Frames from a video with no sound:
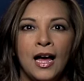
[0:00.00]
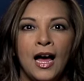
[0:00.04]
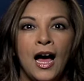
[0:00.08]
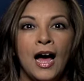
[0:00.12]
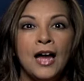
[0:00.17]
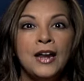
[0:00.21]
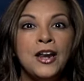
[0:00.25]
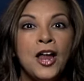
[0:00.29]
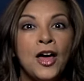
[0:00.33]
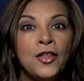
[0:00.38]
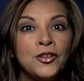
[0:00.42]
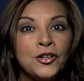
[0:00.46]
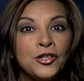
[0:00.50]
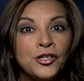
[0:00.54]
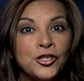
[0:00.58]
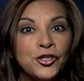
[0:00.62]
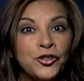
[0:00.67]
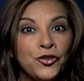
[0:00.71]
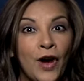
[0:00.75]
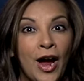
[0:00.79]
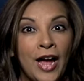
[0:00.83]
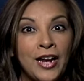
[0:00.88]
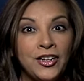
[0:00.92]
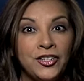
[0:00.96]
Another
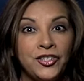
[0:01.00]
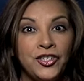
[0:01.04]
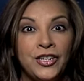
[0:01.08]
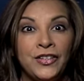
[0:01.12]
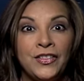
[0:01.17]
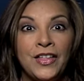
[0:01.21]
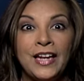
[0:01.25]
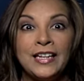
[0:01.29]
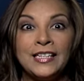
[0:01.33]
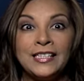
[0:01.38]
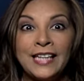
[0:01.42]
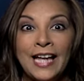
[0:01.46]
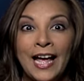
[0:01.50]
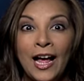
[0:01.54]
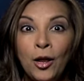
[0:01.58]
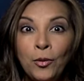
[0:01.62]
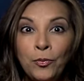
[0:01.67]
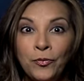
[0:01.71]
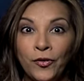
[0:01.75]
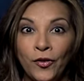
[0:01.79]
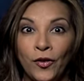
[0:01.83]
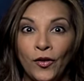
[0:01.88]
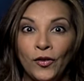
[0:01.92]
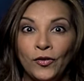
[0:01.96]
strategy that is
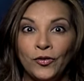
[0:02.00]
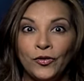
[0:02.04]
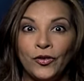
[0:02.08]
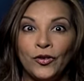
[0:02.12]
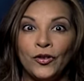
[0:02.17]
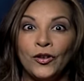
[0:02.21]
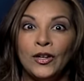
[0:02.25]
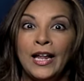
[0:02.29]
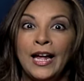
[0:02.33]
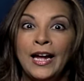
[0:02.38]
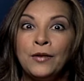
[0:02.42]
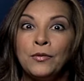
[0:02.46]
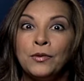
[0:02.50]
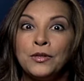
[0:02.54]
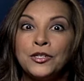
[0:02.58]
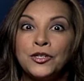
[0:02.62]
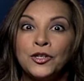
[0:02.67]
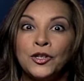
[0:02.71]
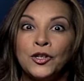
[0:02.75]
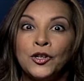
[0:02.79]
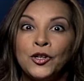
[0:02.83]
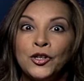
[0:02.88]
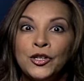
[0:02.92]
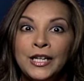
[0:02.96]
helpful for language
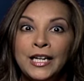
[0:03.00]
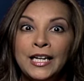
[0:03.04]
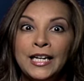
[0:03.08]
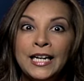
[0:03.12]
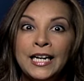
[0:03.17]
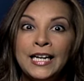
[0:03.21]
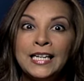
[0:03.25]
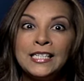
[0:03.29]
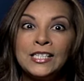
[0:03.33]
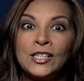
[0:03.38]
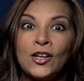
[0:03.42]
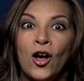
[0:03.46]
learning is